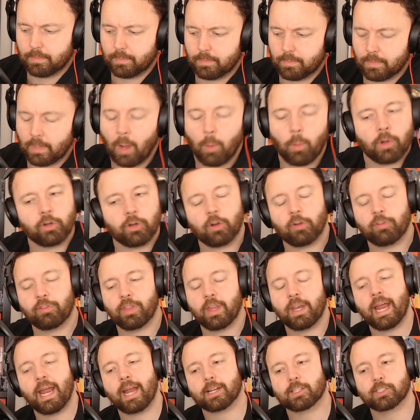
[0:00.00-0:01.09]
I wonder if the
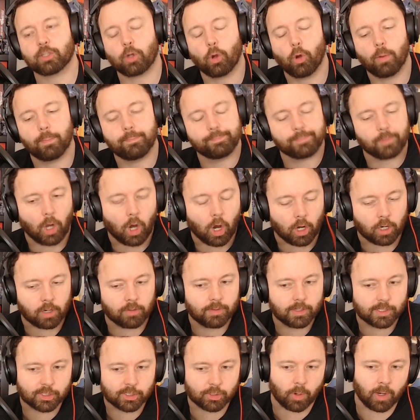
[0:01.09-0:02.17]
next arc of
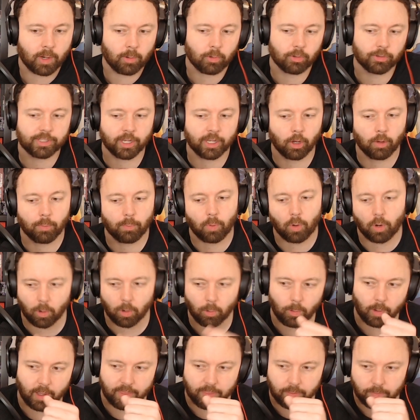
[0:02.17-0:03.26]
the story will deal more
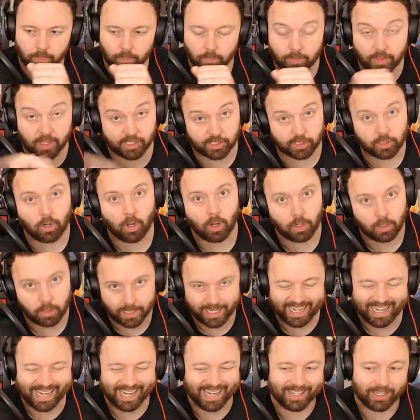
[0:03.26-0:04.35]
with this
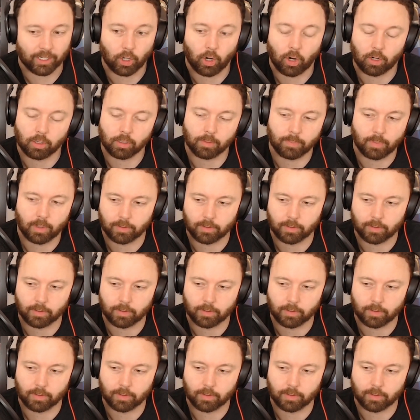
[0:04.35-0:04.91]
continent and Garlemald,